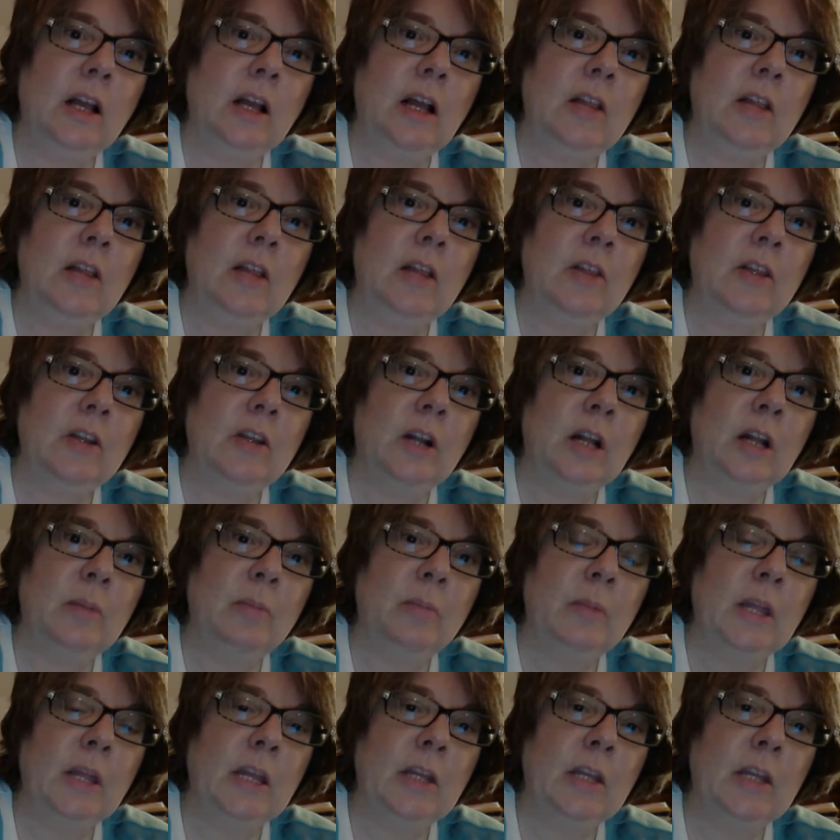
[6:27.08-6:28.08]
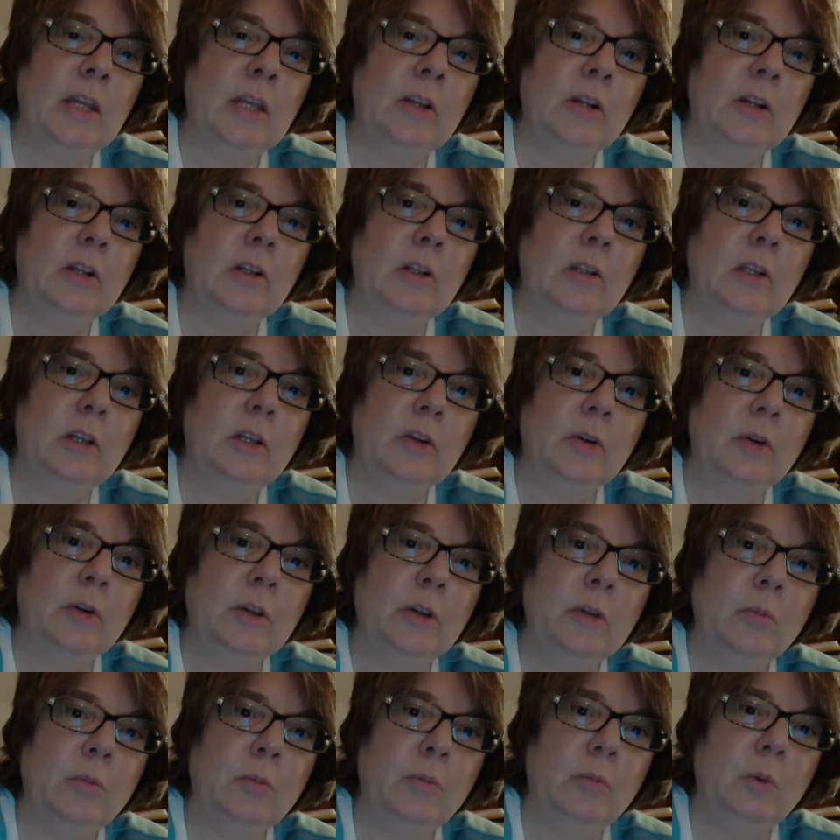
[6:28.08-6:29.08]
and then I made a
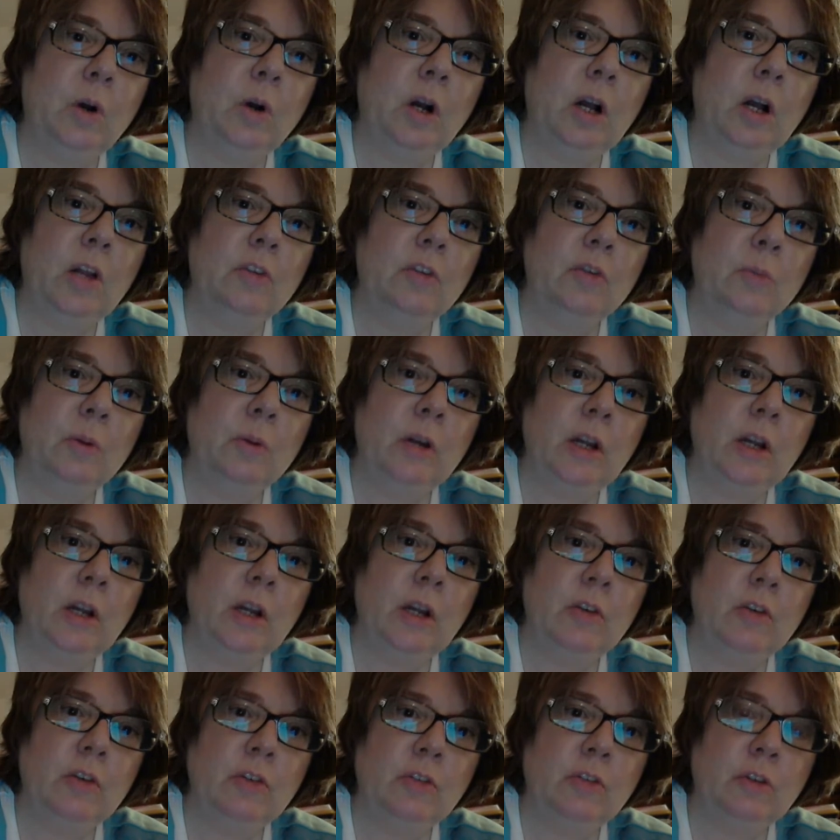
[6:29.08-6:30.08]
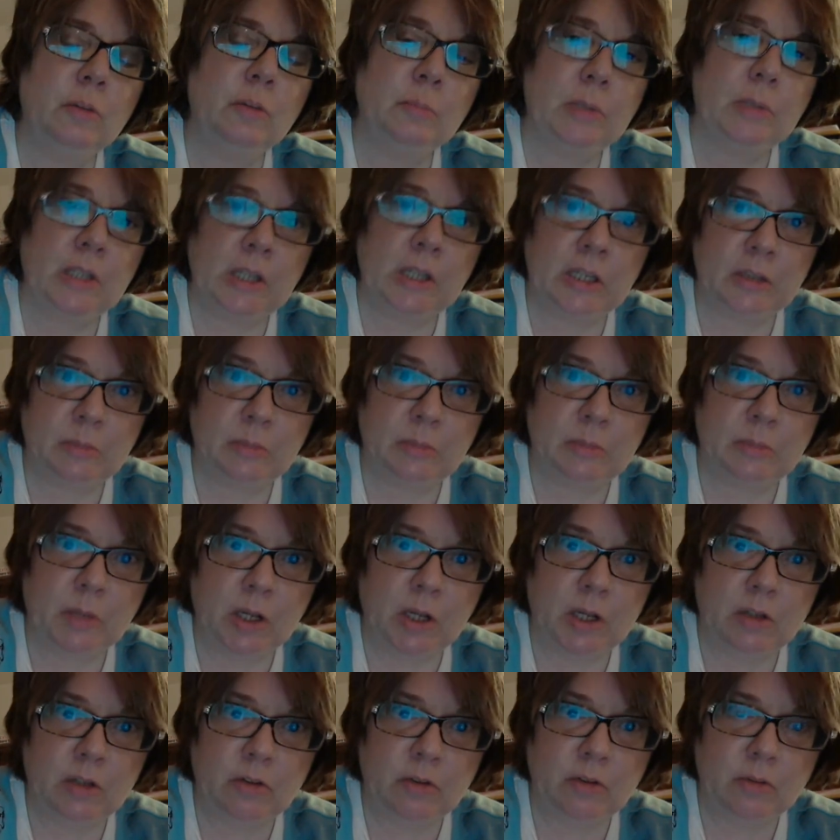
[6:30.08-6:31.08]
glittery wash where I just took plain
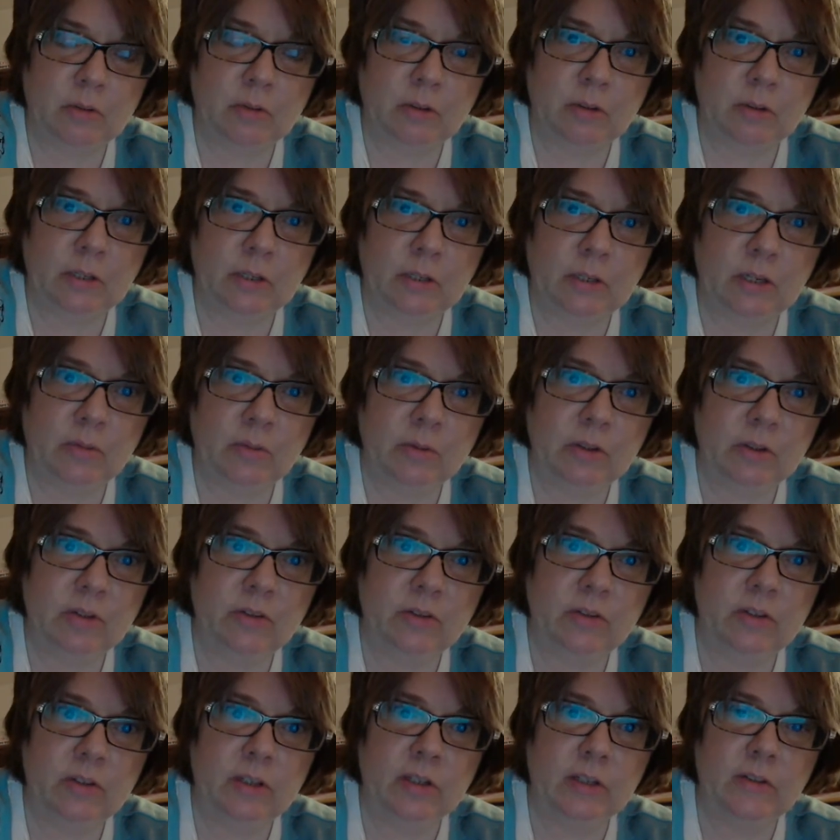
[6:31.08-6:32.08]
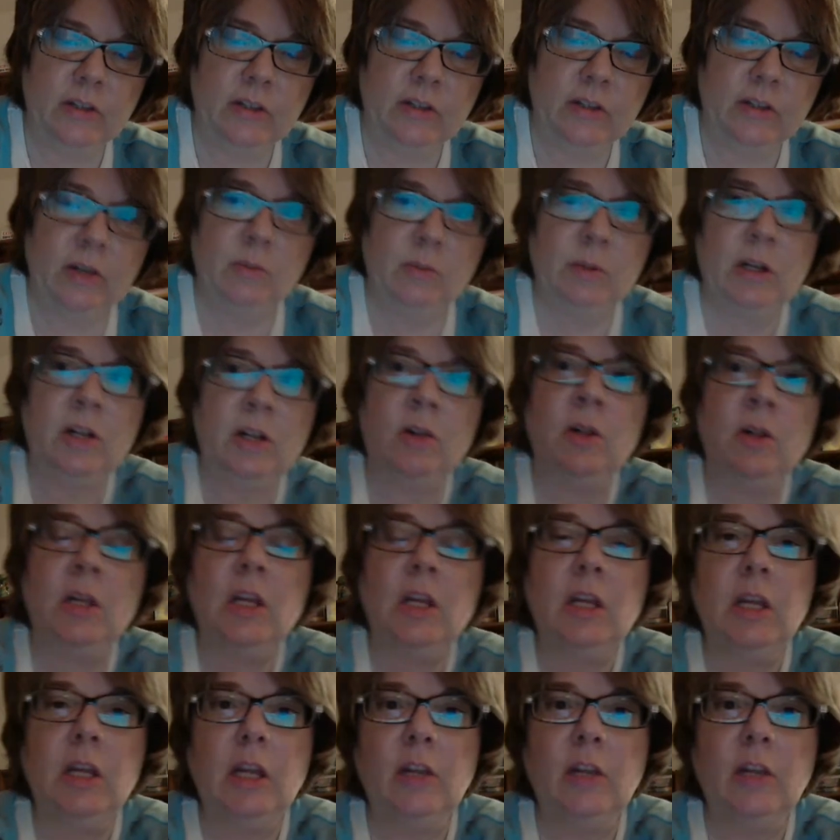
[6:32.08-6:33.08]
mud. You can't really see it that well.
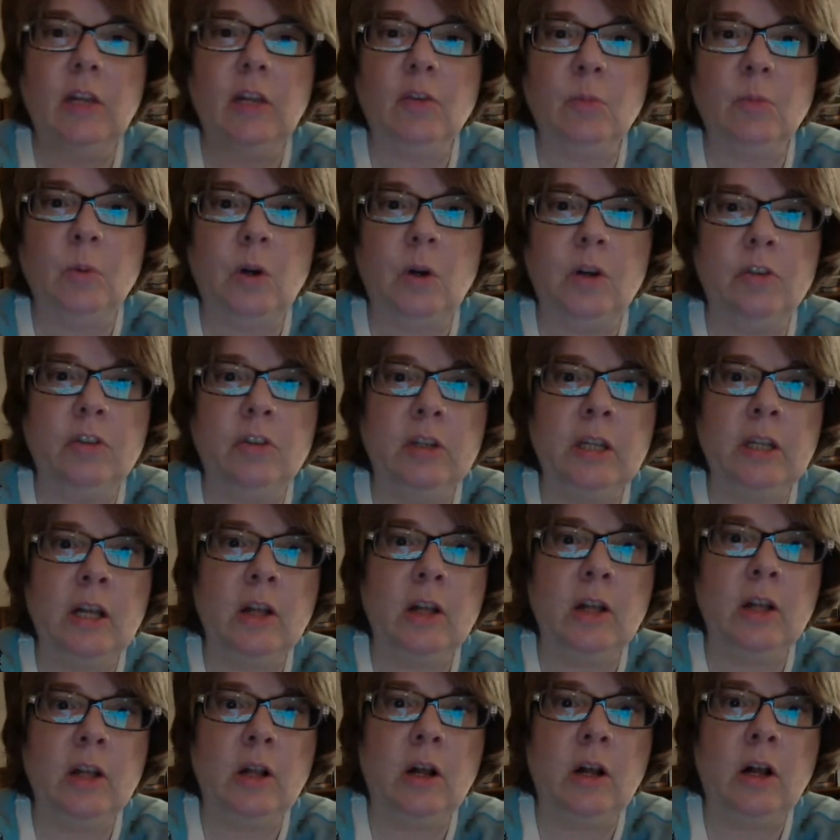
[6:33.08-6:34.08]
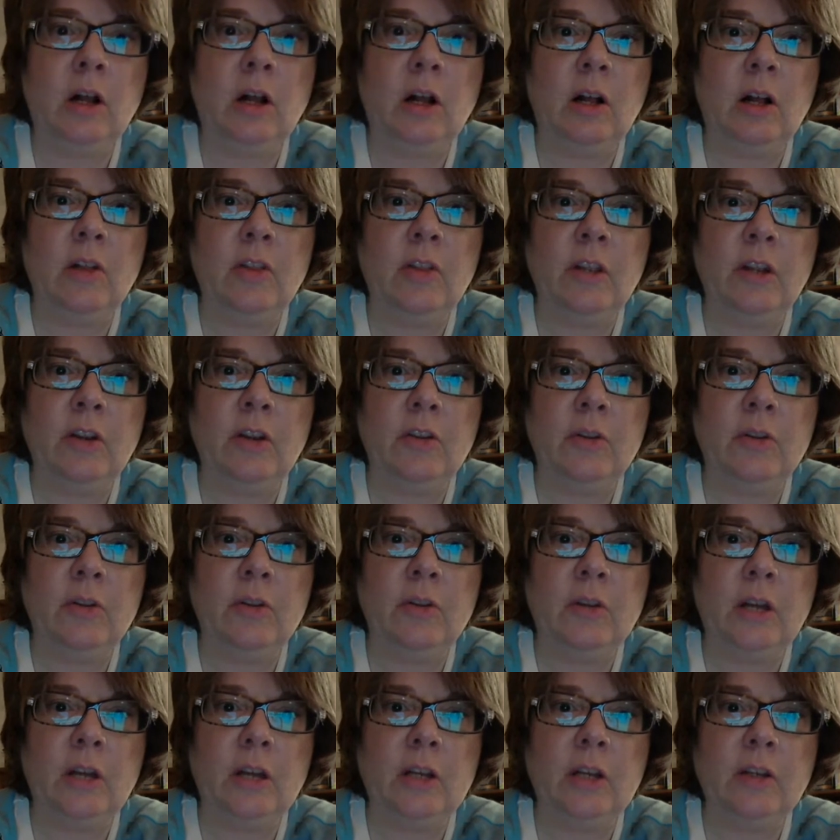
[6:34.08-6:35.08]
It's washing out. Ah, there you
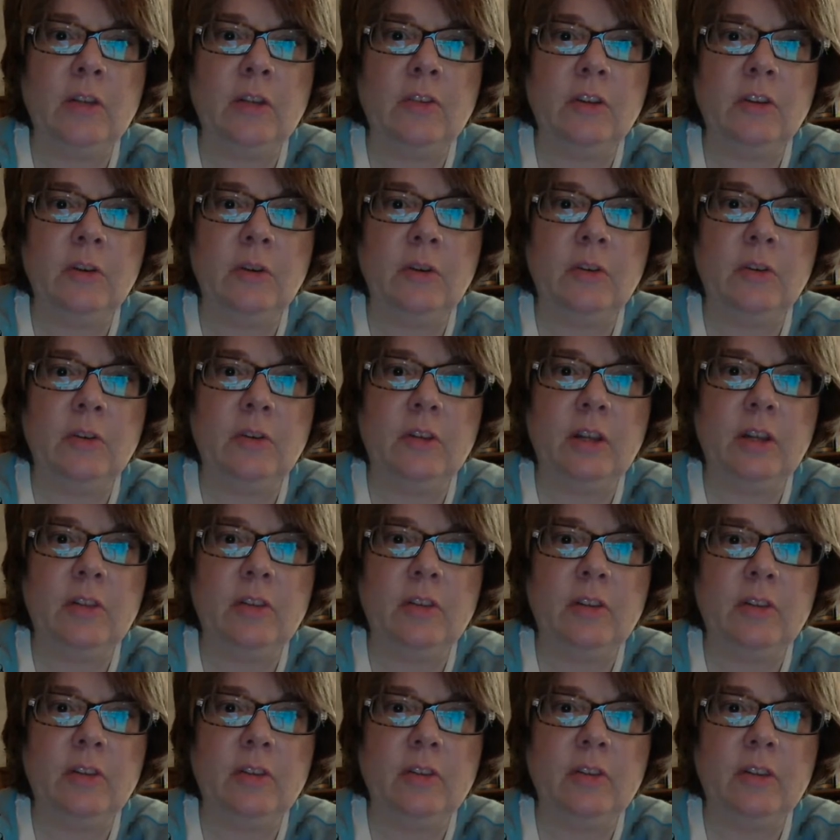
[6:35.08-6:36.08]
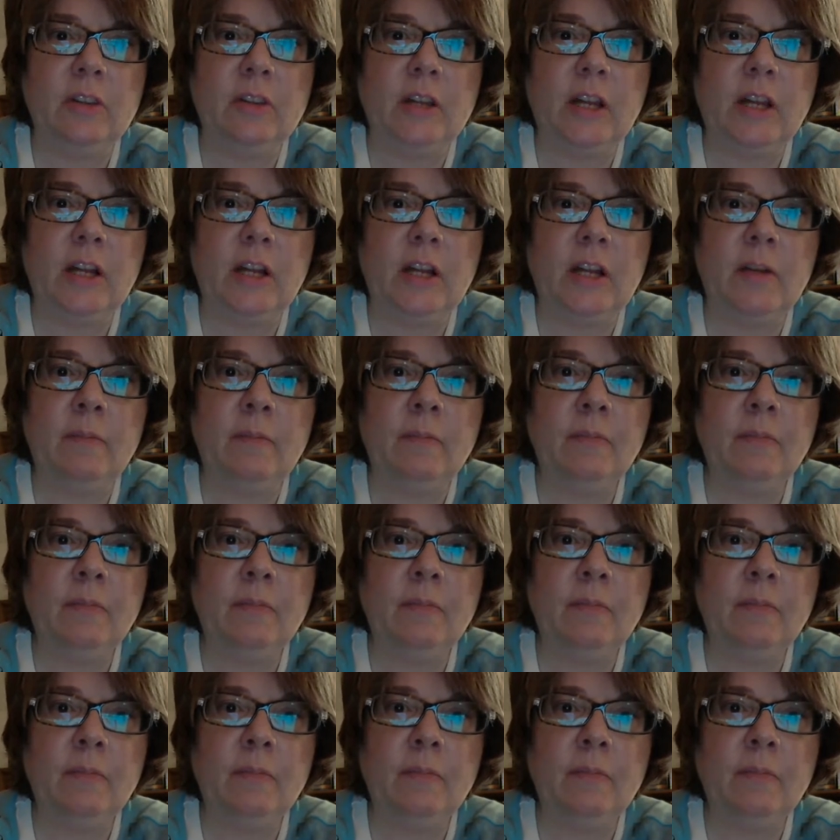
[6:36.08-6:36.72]
got it. It's iridescent. See that?